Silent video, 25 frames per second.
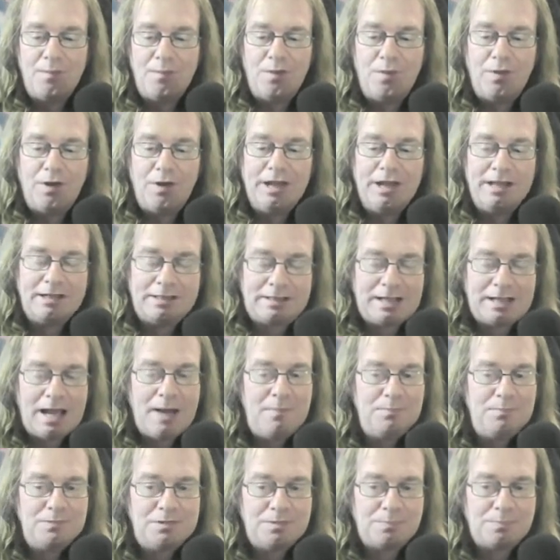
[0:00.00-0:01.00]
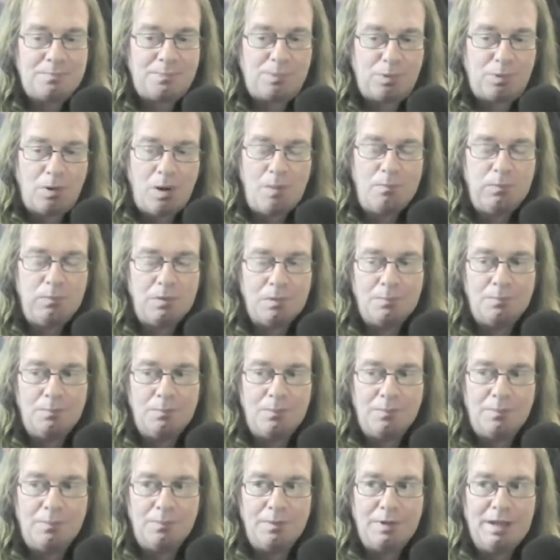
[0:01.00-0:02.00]
It becomes a problem
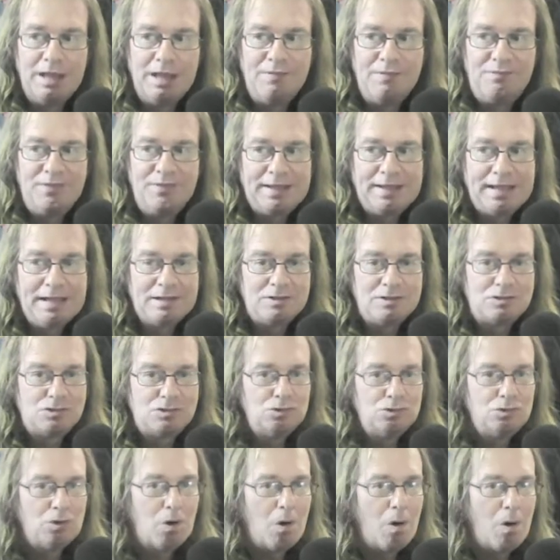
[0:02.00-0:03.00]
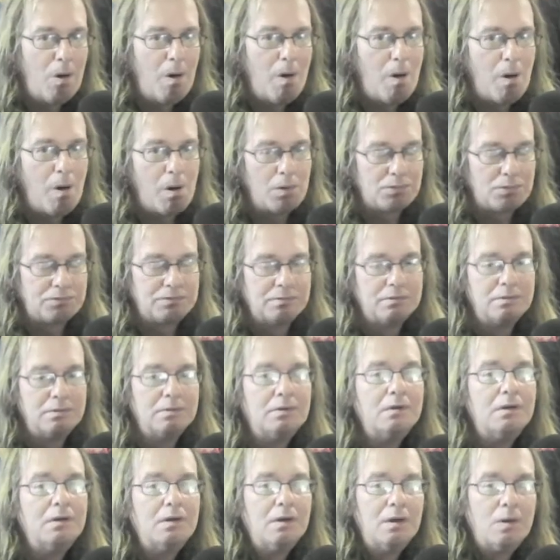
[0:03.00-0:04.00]
if they get too hot.
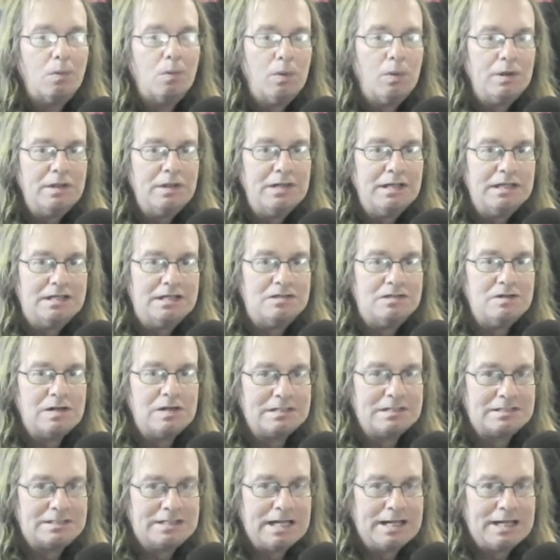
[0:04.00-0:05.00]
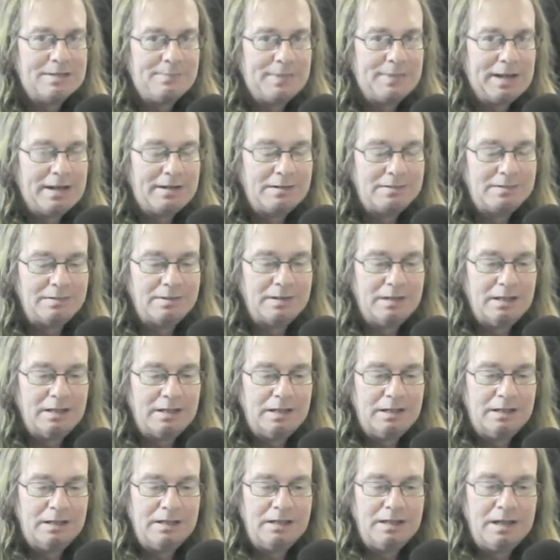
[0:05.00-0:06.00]
What you need to understand about
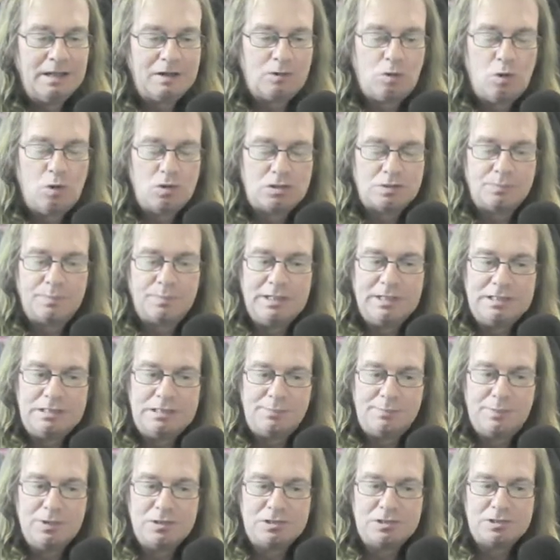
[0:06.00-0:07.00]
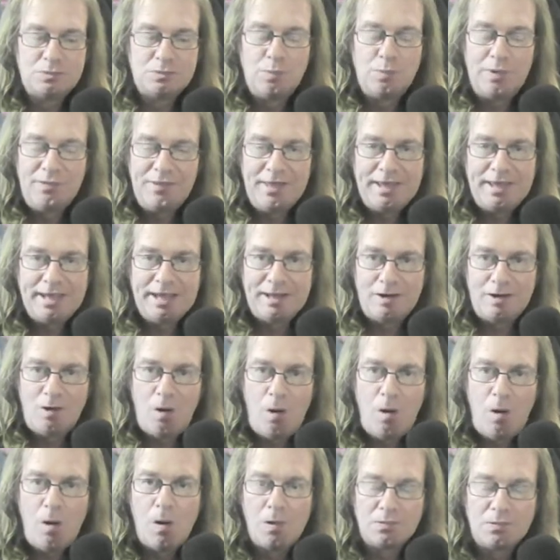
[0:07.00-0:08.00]
a quadriplegic person, when they get
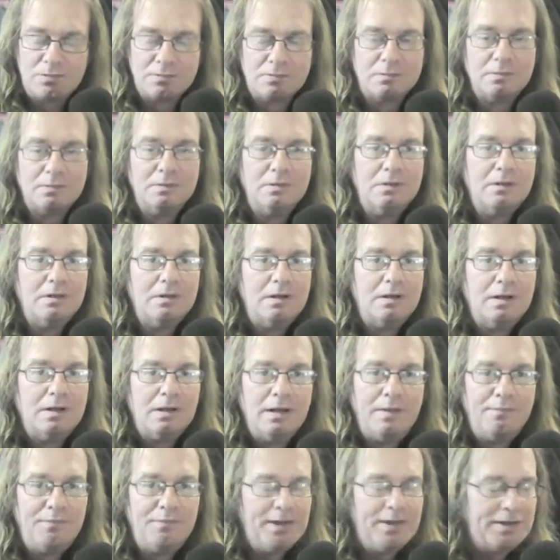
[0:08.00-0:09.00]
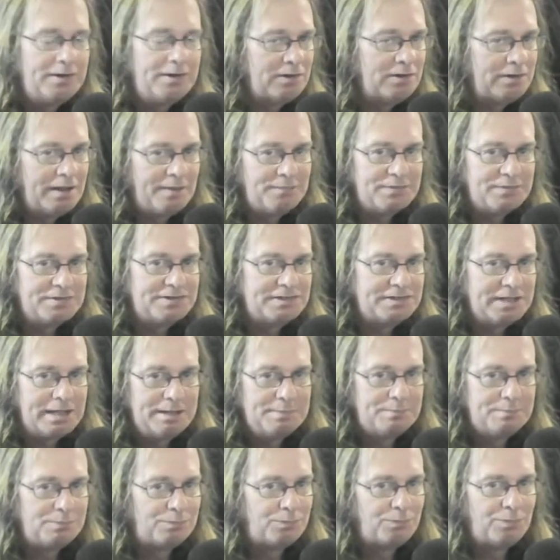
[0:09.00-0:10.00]
hot, they don't have the
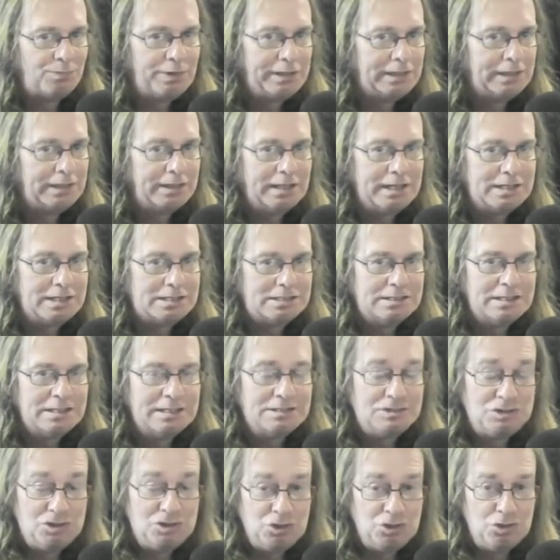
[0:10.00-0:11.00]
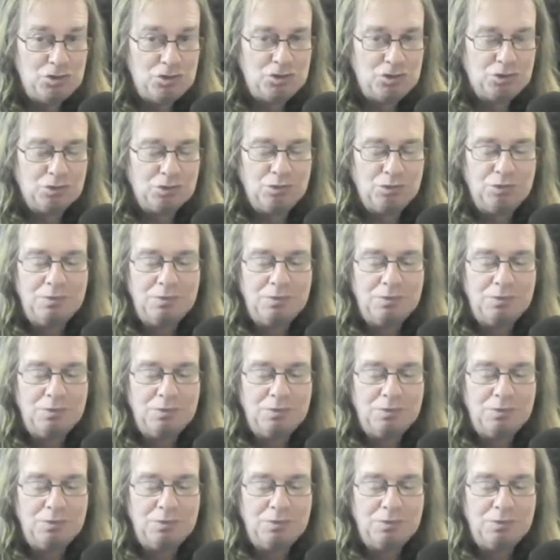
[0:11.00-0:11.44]
same regulation as you do.